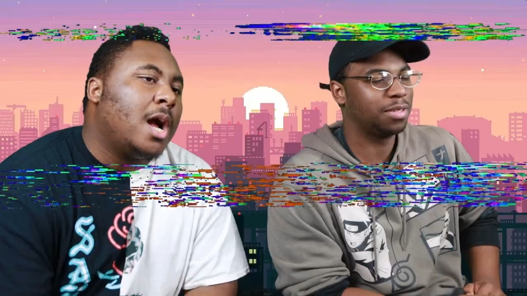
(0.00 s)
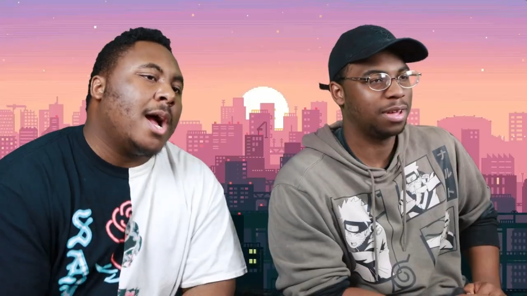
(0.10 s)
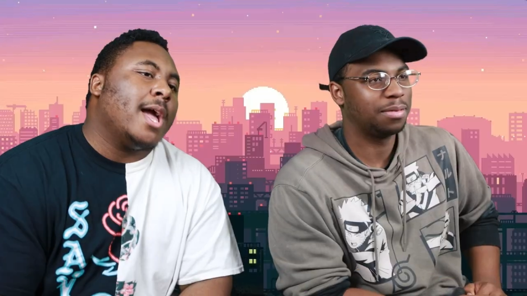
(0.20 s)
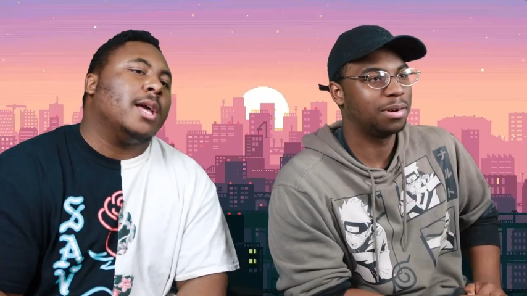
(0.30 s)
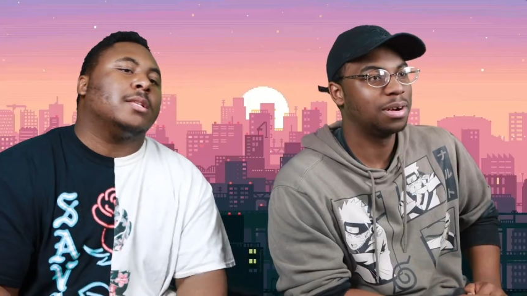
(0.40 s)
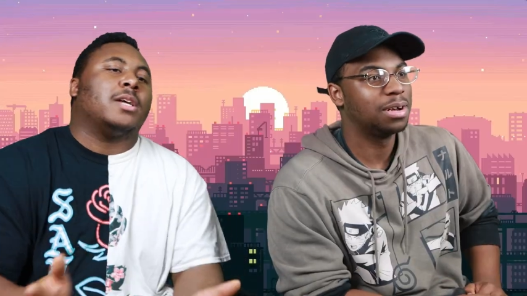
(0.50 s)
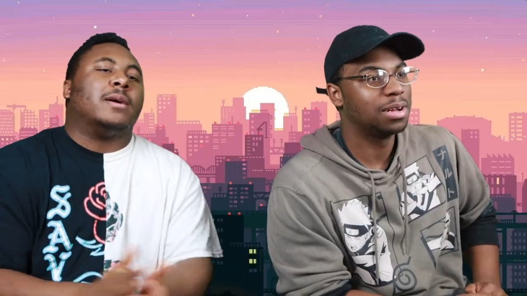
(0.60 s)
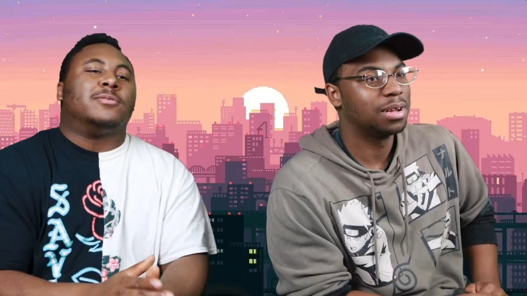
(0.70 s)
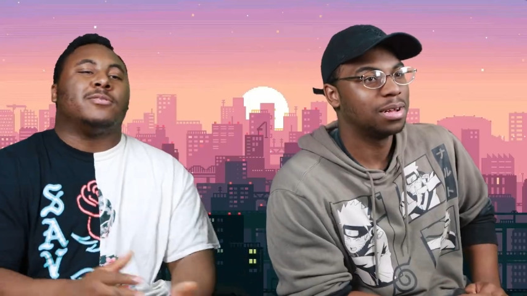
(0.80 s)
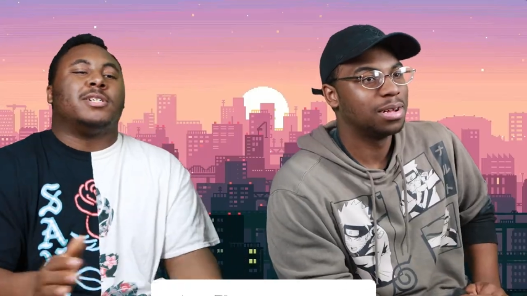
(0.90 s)
Speaker 1: Alright,
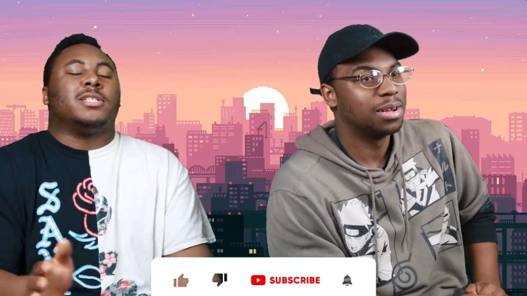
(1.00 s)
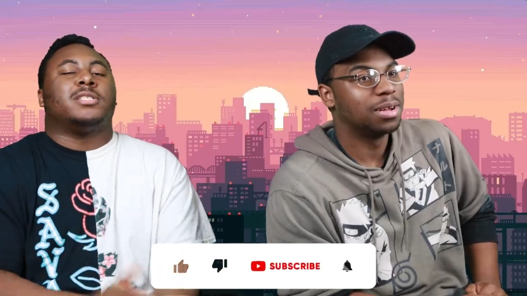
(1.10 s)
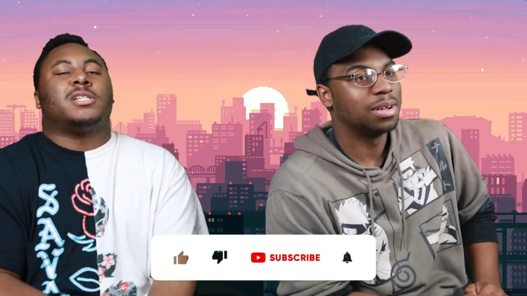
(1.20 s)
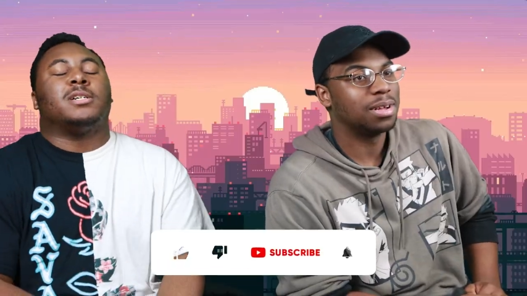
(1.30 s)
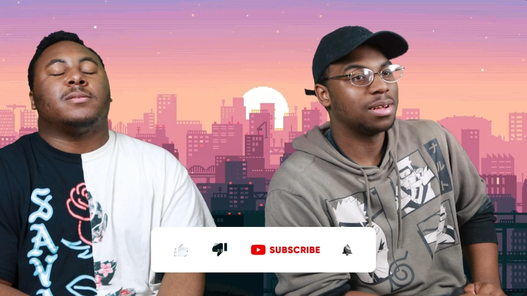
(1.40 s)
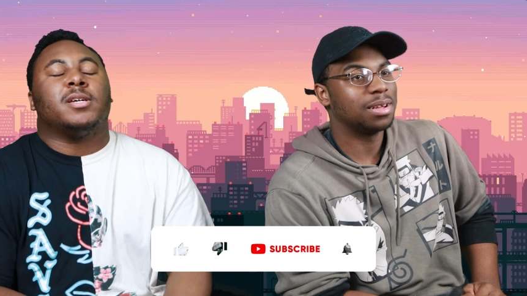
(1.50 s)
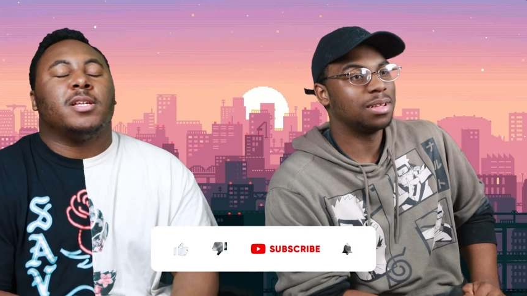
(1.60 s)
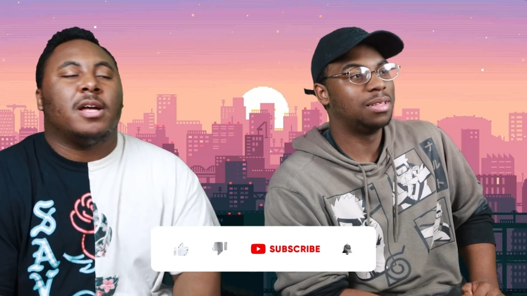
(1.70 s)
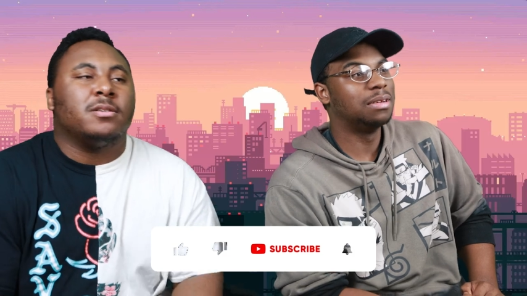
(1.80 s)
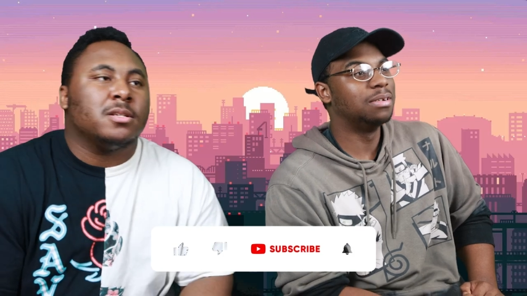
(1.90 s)
type joint, you know what I'm
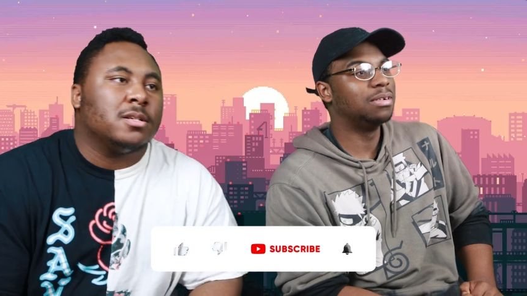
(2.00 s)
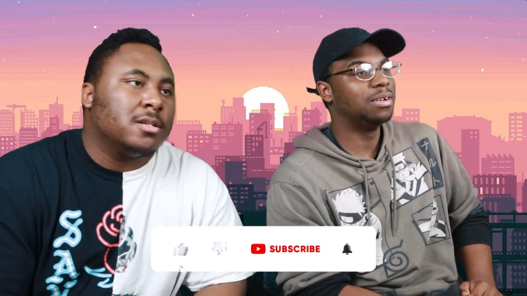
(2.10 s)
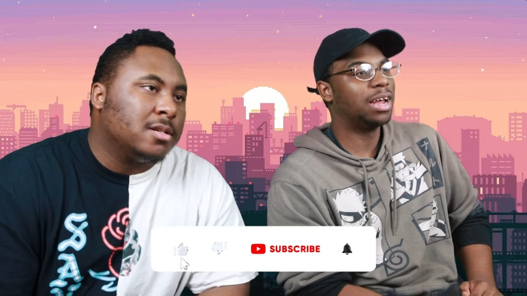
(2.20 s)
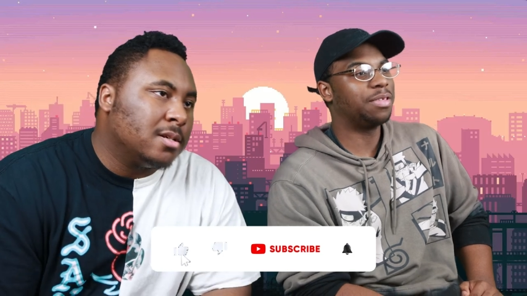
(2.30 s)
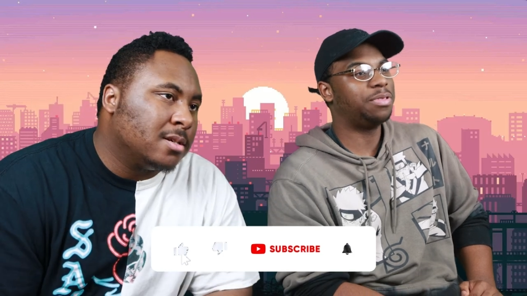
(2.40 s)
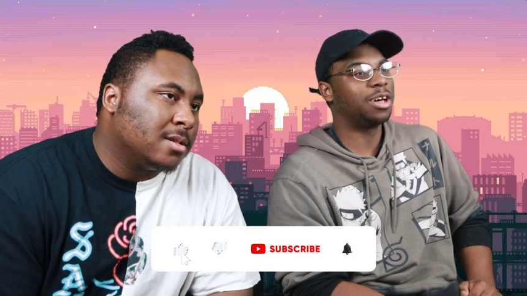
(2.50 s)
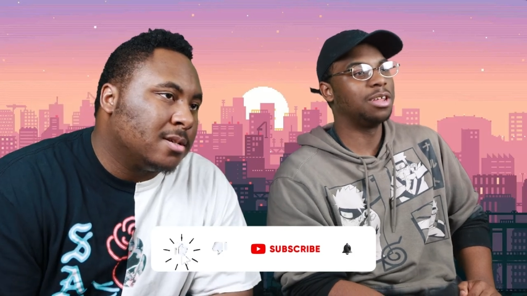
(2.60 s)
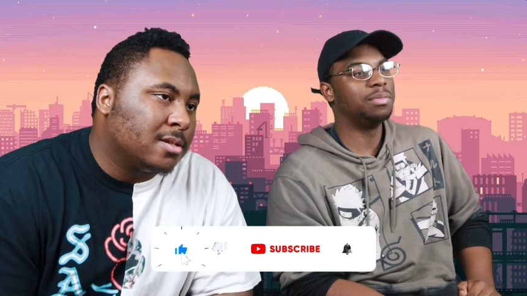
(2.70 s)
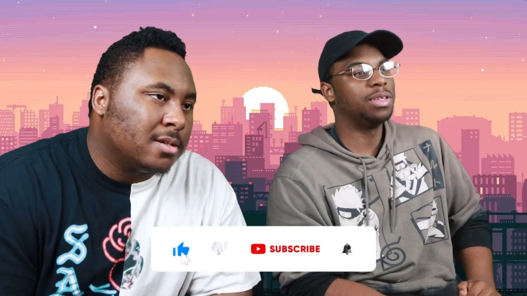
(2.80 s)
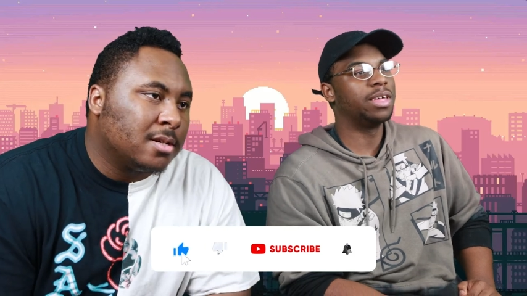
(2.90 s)
saying? That Dude, that's
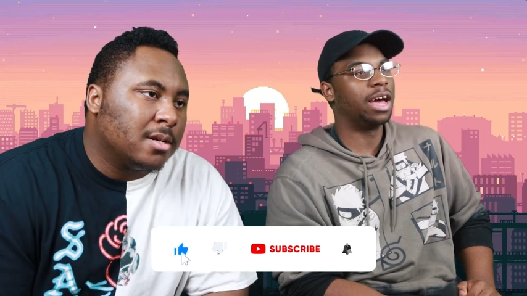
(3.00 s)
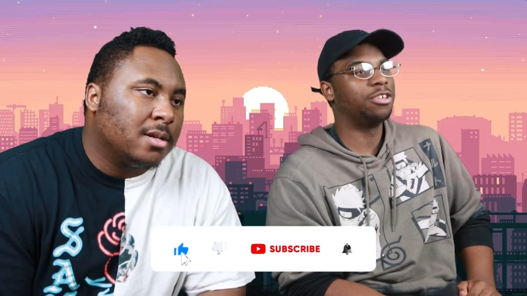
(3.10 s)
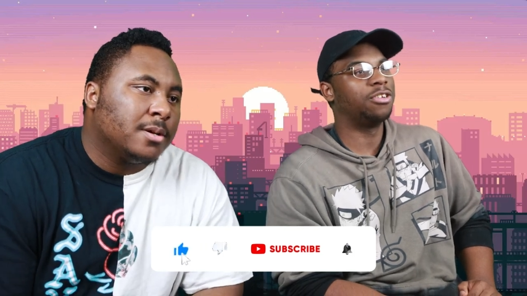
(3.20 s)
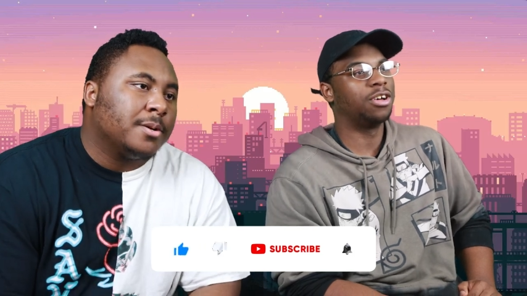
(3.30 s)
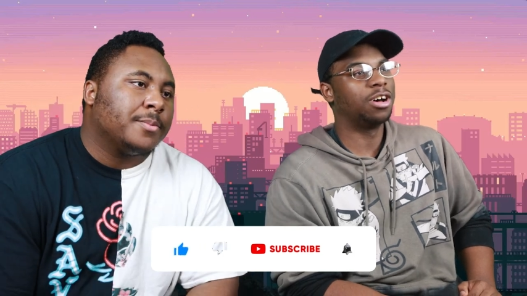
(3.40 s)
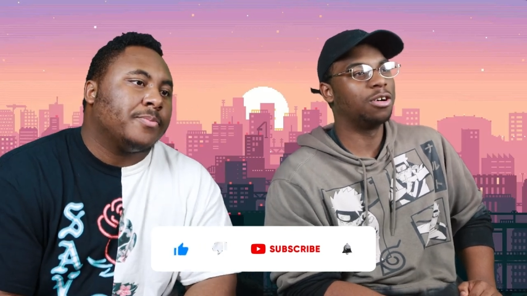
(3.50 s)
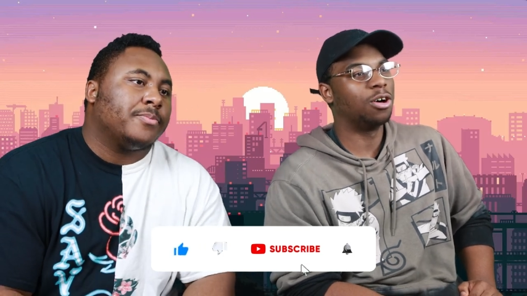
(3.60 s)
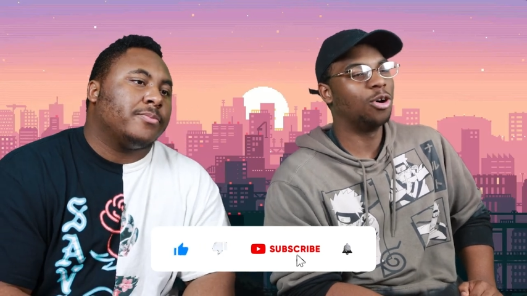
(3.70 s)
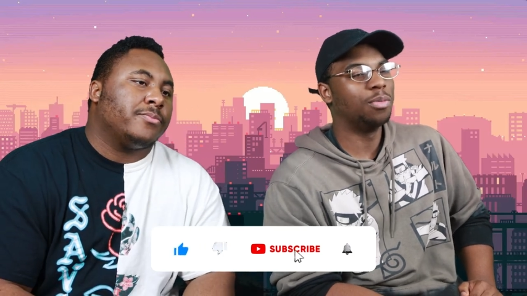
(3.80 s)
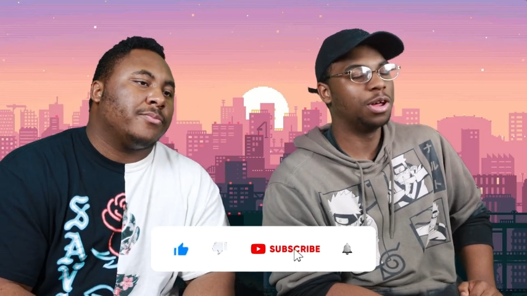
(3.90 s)
telling me that
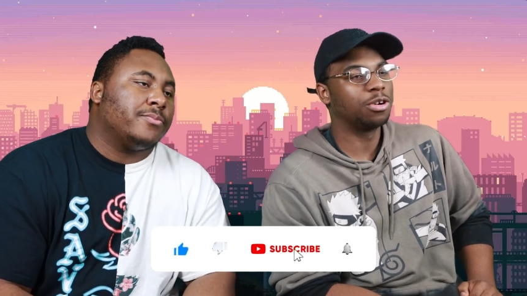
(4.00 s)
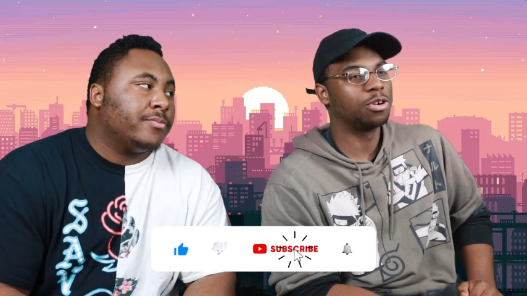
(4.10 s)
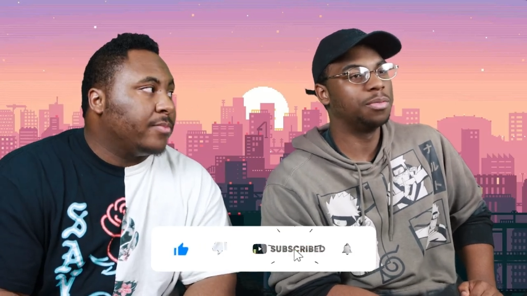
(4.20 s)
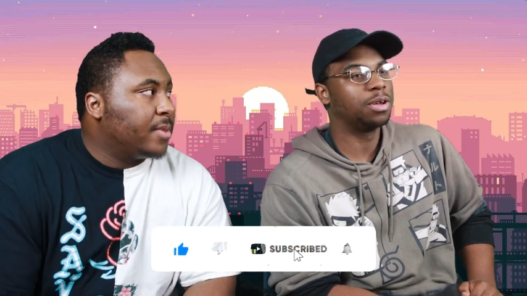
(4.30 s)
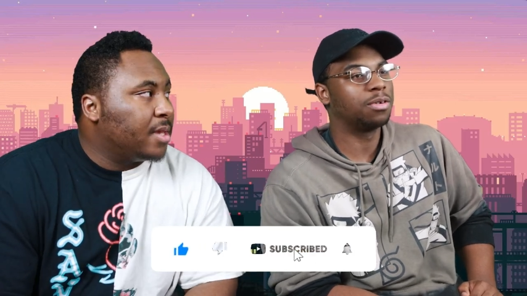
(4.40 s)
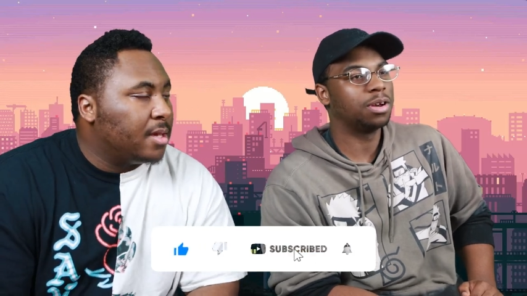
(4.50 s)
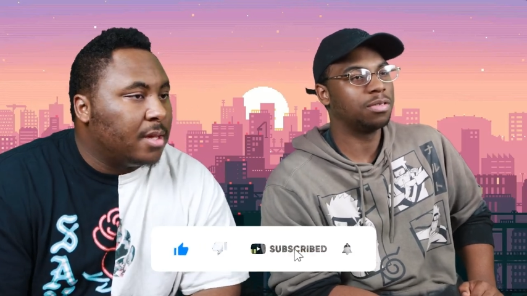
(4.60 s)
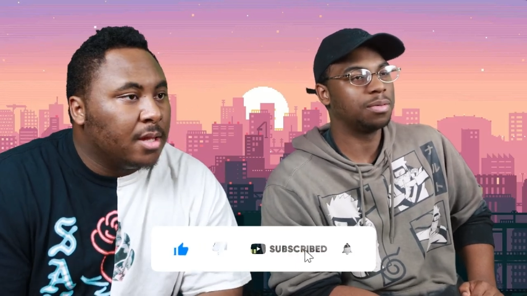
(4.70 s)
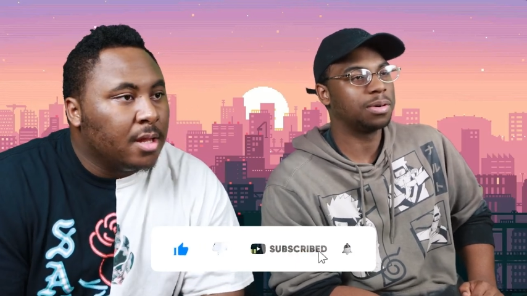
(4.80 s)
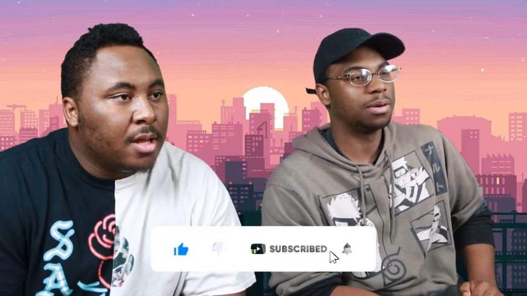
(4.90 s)
uh, Homelander is gonna be
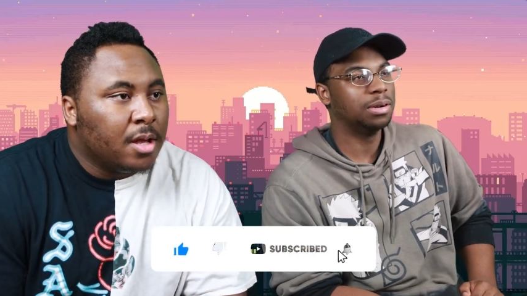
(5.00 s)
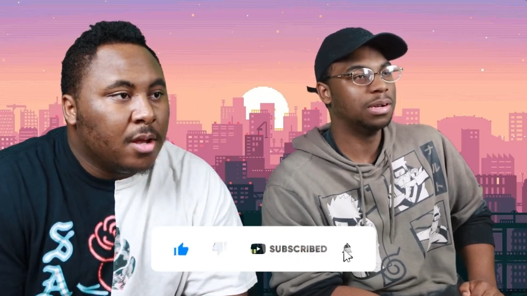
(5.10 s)
crazy, bro.